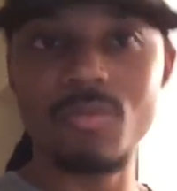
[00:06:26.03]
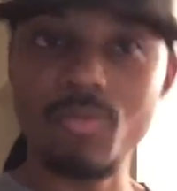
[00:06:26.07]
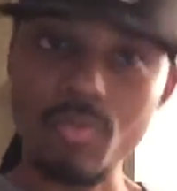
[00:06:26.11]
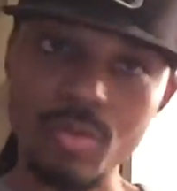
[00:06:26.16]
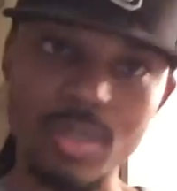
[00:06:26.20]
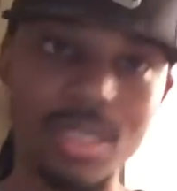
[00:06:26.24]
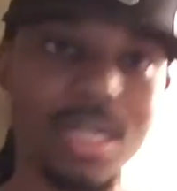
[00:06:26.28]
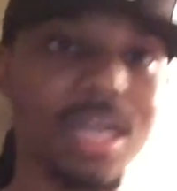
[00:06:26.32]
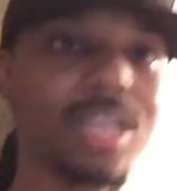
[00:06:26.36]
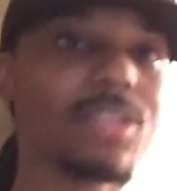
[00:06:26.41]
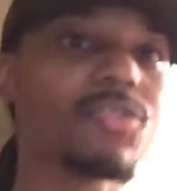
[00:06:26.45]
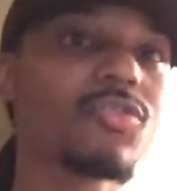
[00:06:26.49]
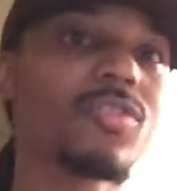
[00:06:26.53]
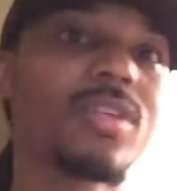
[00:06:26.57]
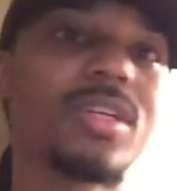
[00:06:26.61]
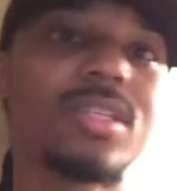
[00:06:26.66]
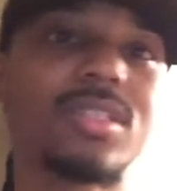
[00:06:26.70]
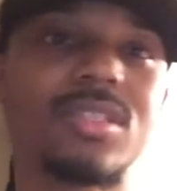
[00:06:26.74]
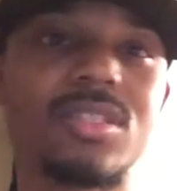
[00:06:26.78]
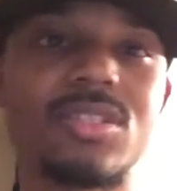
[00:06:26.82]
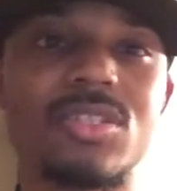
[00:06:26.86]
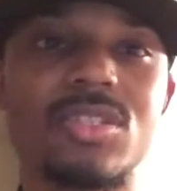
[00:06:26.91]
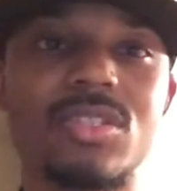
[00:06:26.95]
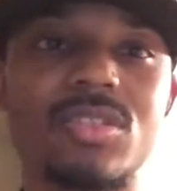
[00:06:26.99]
When I
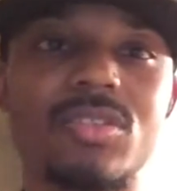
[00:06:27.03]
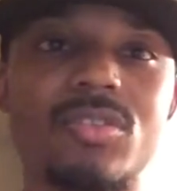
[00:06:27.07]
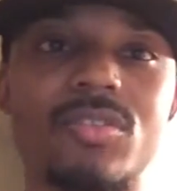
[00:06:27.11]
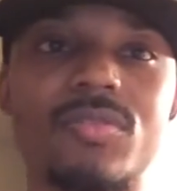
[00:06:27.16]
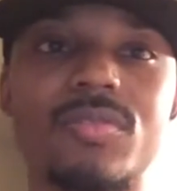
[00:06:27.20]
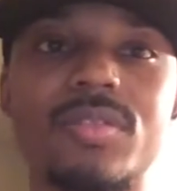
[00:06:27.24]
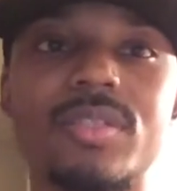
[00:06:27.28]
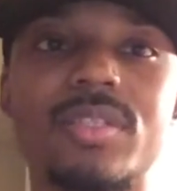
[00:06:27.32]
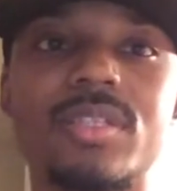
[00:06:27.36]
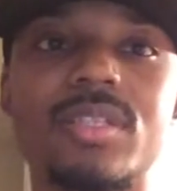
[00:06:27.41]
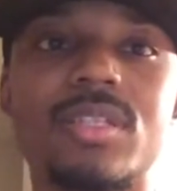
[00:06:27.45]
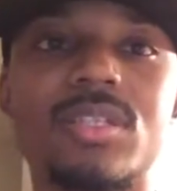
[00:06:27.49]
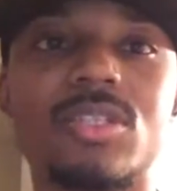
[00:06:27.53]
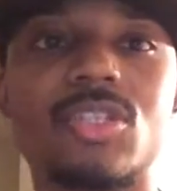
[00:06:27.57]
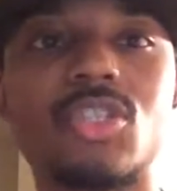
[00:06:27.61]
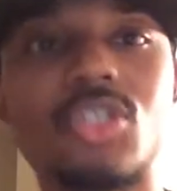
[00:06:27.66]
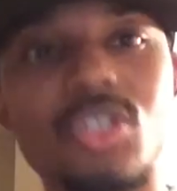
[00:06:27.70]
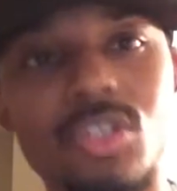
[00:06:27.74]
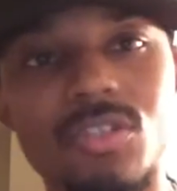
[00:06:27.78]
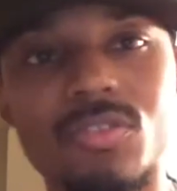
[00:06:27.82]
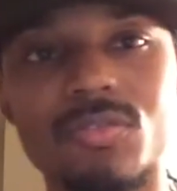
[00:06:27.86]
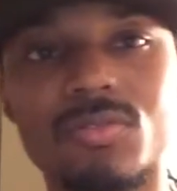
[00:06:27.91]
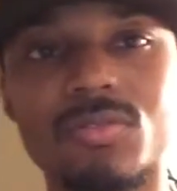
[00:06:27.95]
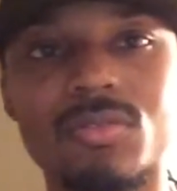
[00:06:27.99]
transitioned over to
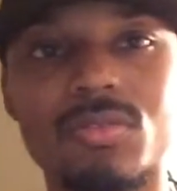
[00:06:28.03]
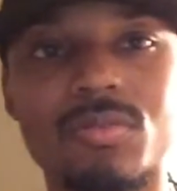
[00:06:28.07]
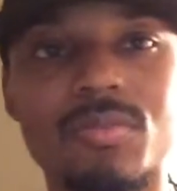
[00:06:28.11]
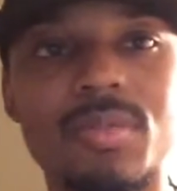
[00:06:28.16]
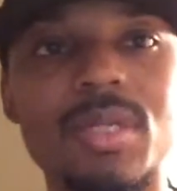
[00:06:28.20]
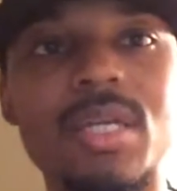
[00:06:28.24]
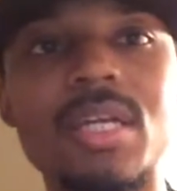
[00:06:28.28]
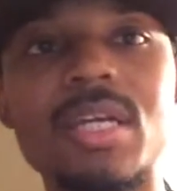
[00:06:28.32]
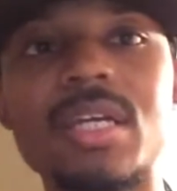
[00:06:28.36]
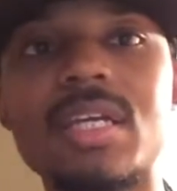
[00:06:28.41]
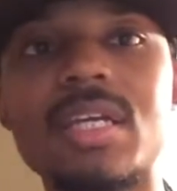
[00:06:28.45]
showroom,